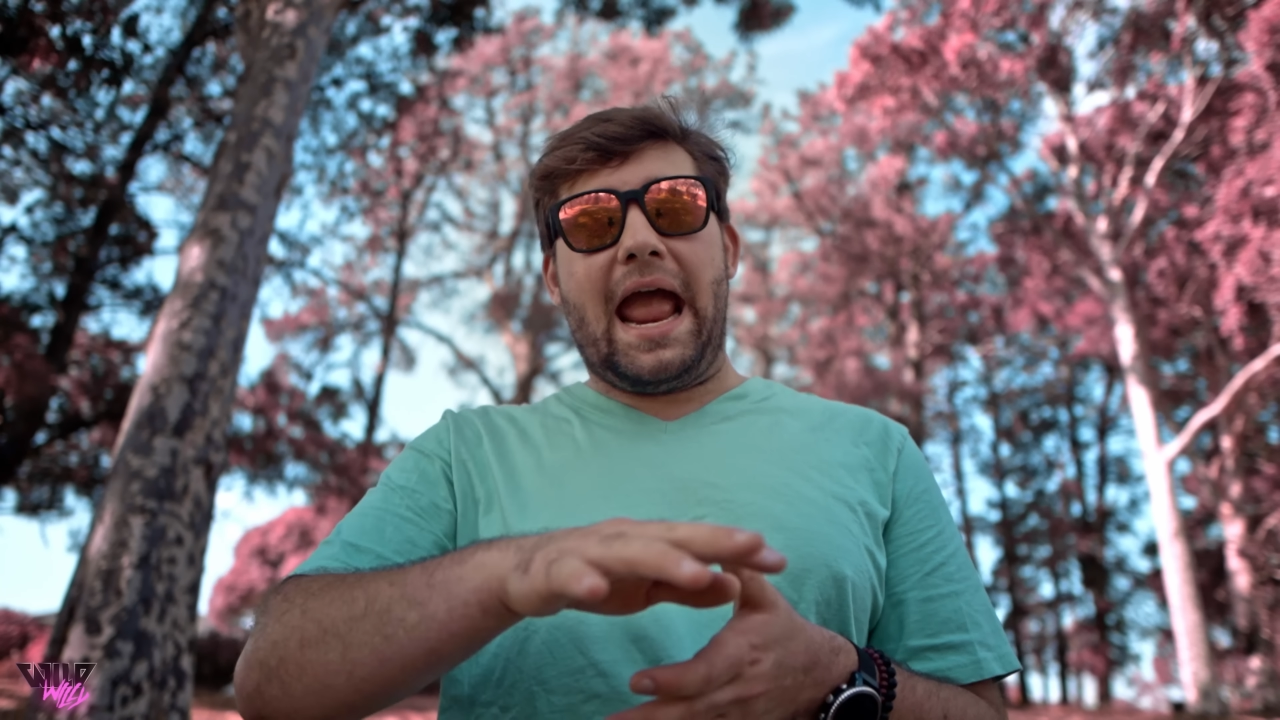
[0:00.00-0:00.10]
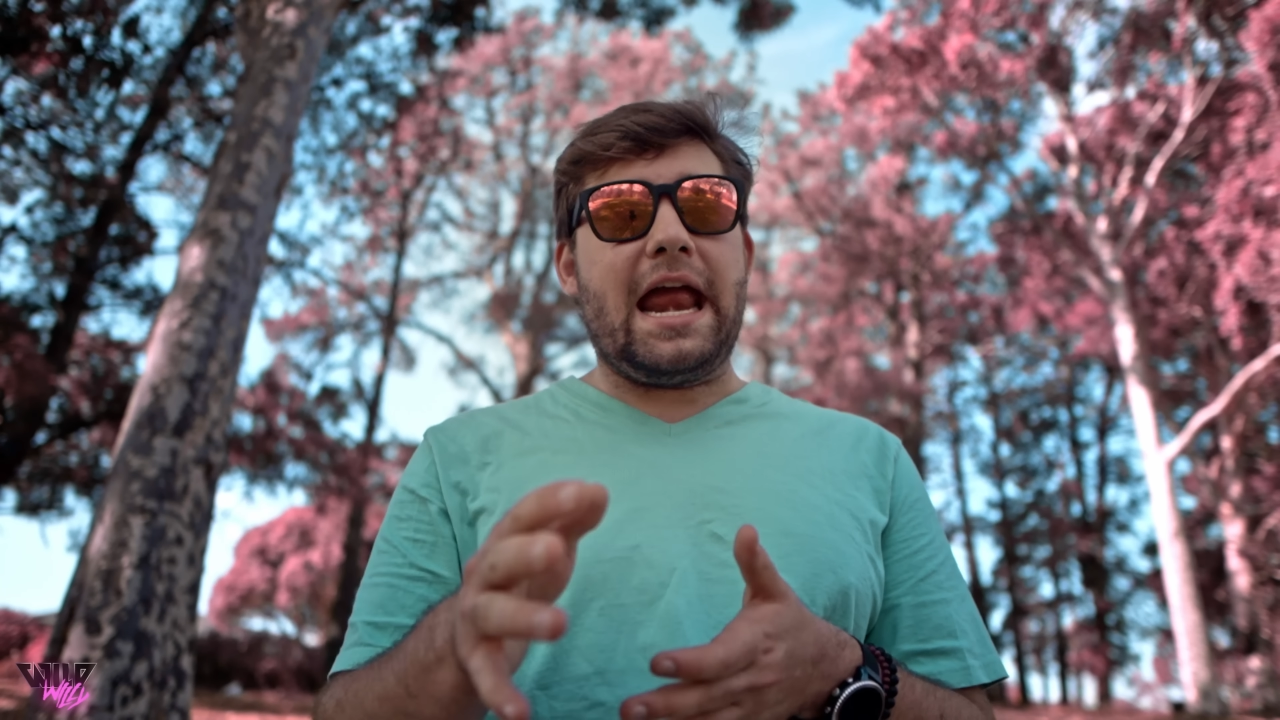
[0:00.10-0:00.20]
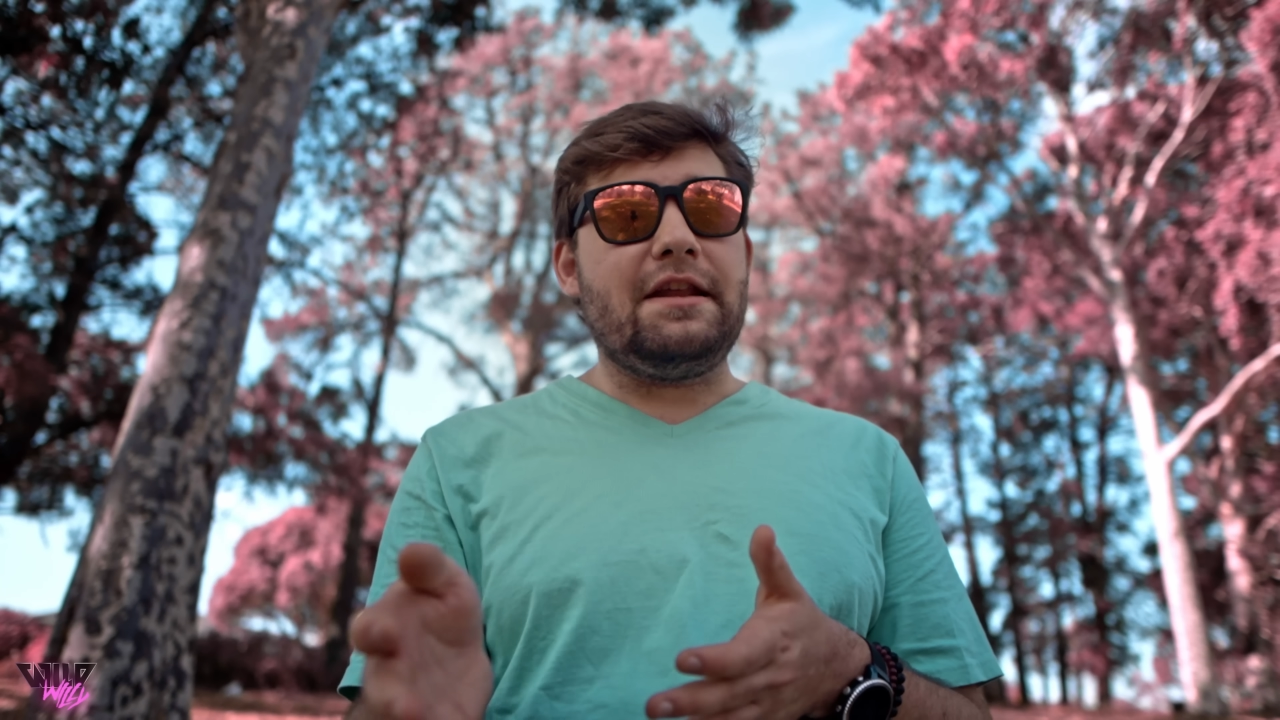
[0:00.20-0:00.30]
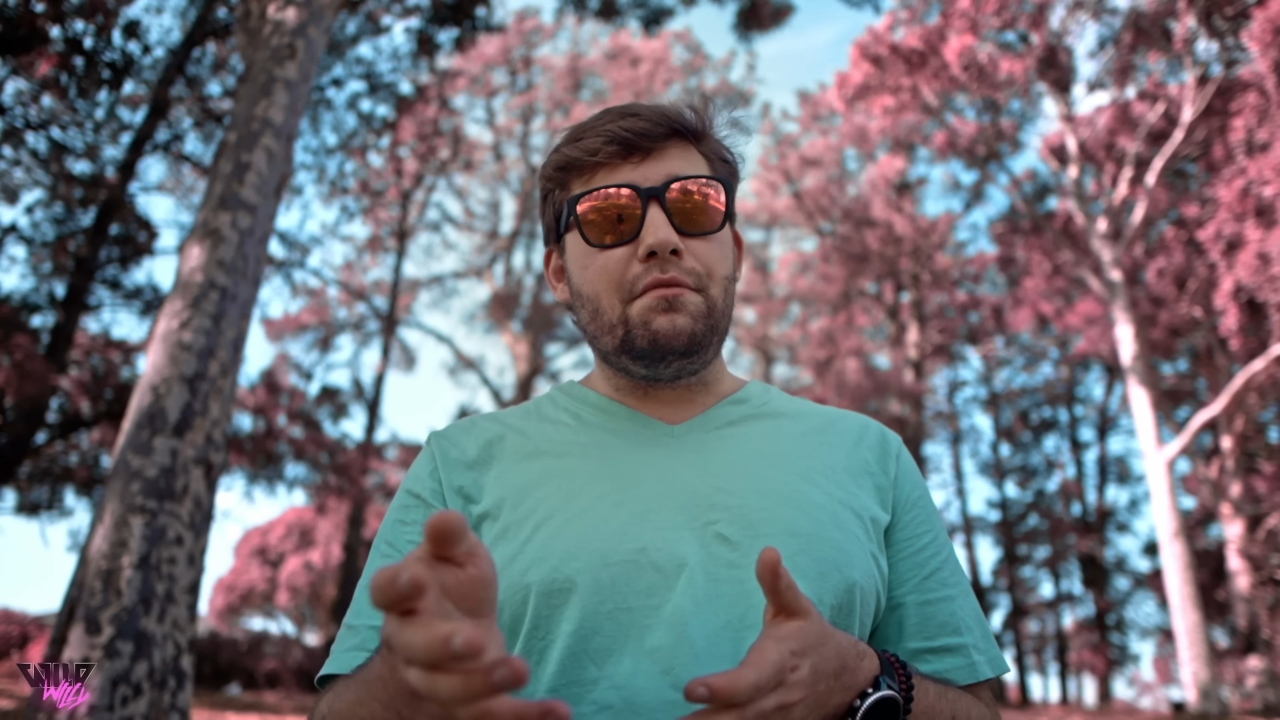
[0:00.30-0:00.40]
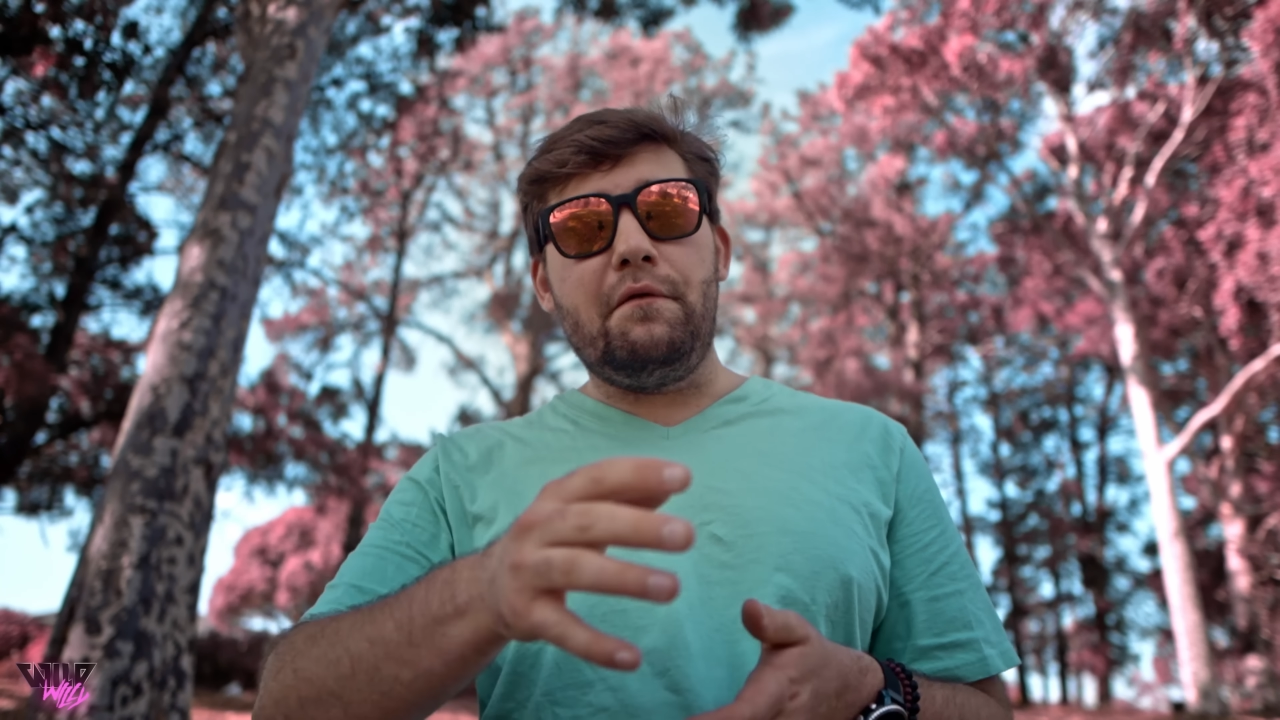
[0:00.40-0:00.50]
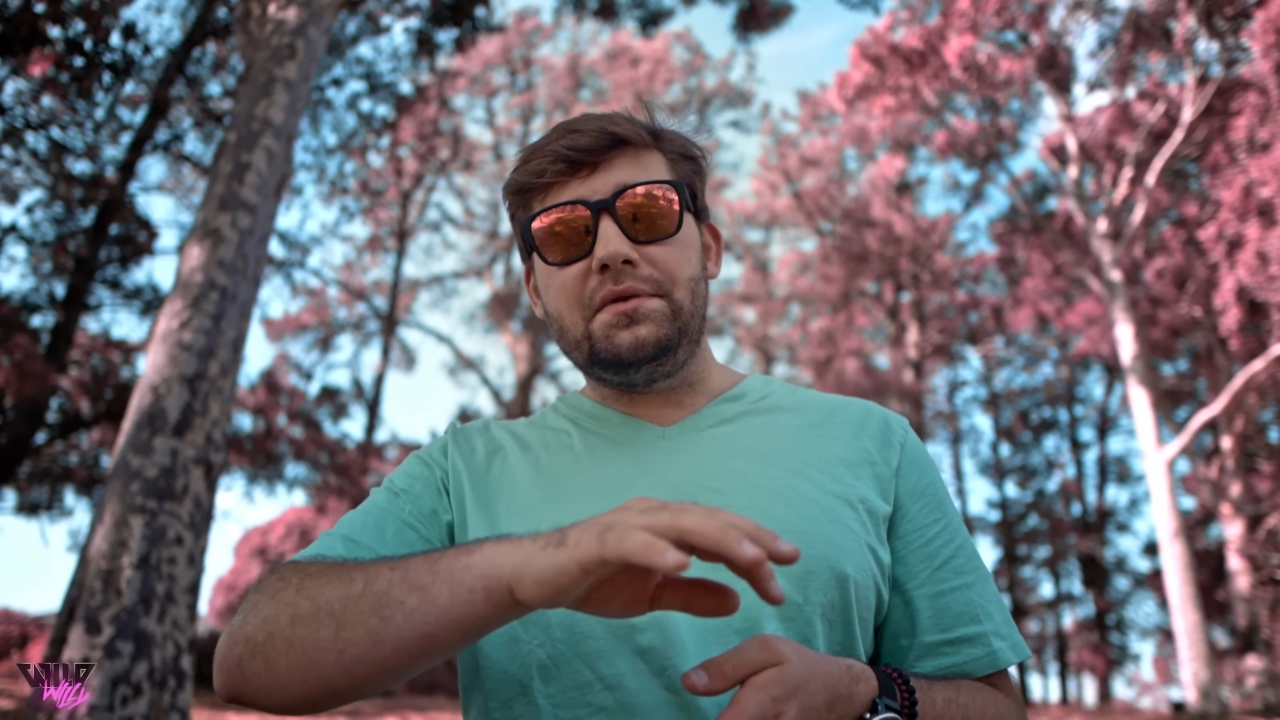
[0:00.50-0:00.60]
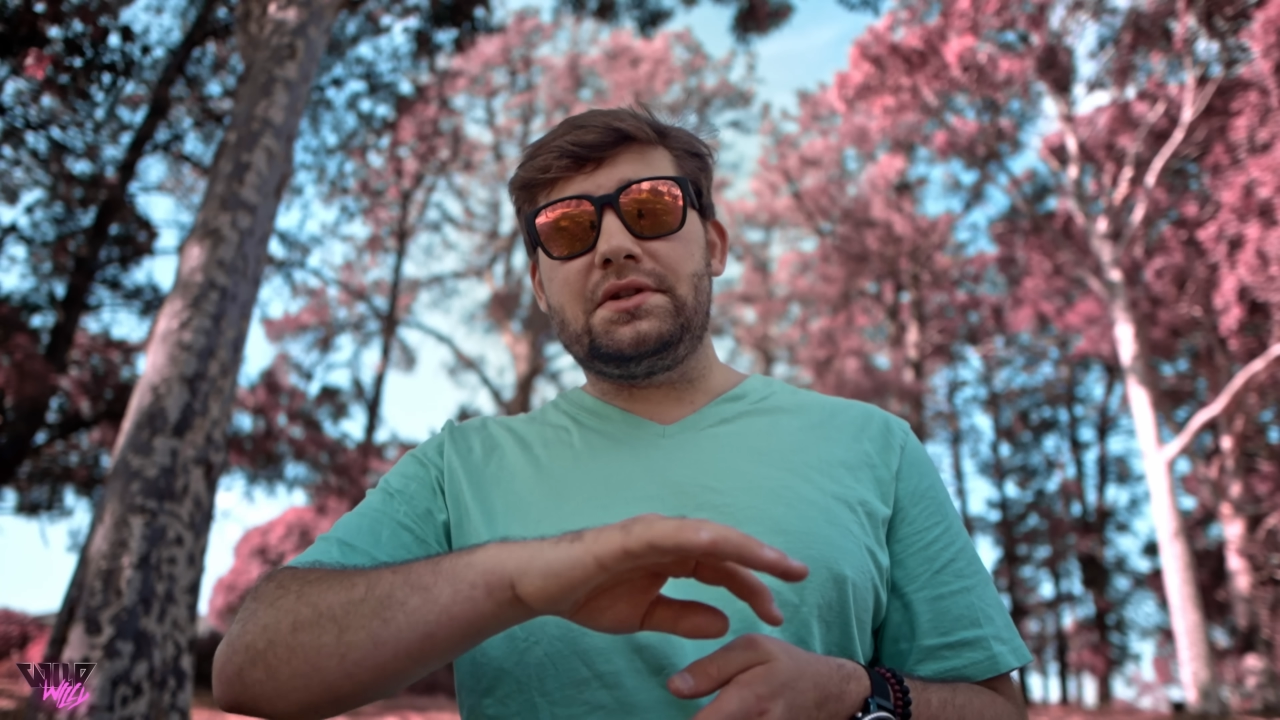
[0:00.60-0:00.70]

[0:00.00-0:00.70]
any movements